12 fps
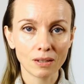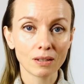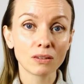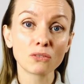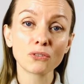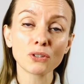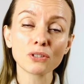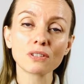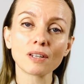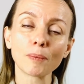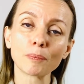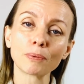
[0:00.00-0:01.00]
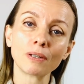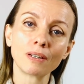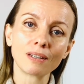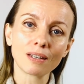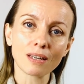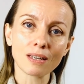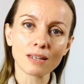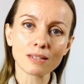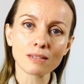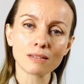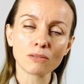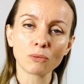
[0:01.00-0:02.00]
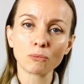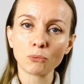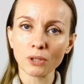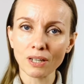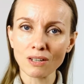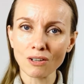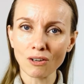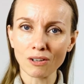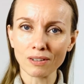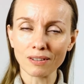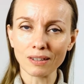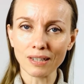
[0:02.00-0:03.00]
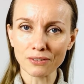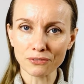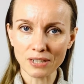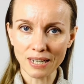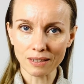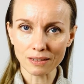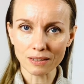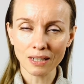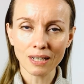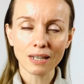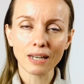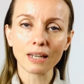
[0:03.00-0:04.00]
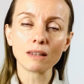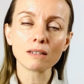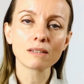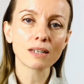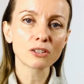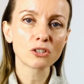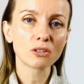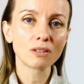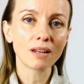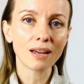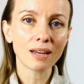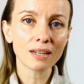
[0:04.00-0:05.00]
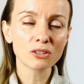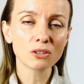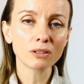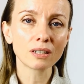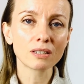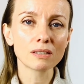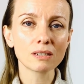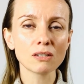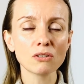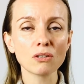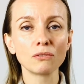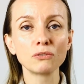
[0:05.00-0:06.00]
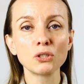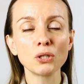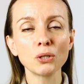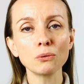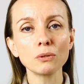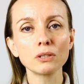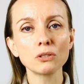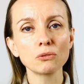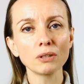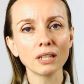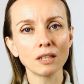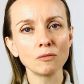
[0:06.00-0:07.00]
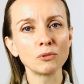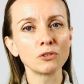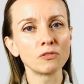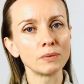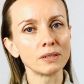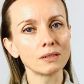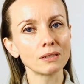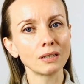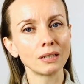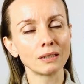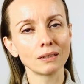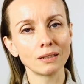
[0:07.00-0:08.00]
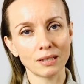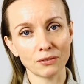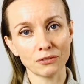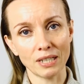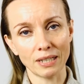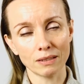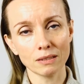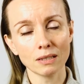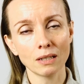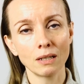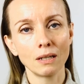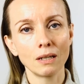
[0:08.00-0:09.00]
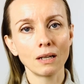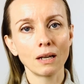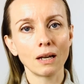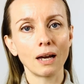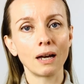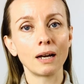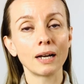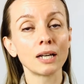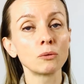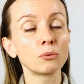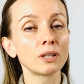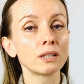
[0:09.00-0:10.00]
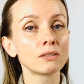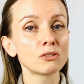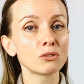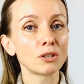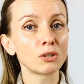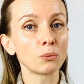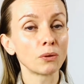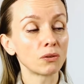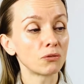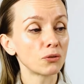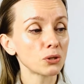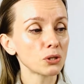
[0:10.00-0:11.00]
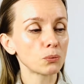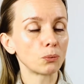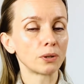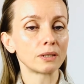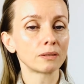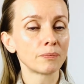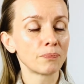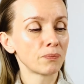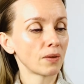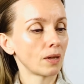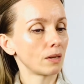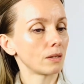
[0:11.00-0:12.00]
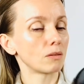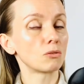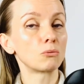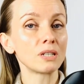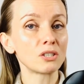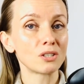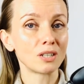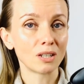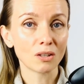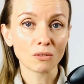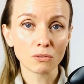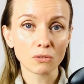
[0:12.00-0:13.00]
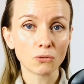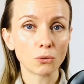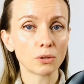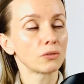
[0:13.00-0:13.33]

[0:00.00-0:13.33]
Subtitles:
The first step is working on the left hand, and this section actually consists of two tricky movements in the left hand, and we're going to start with the first one, the reaching of the fourth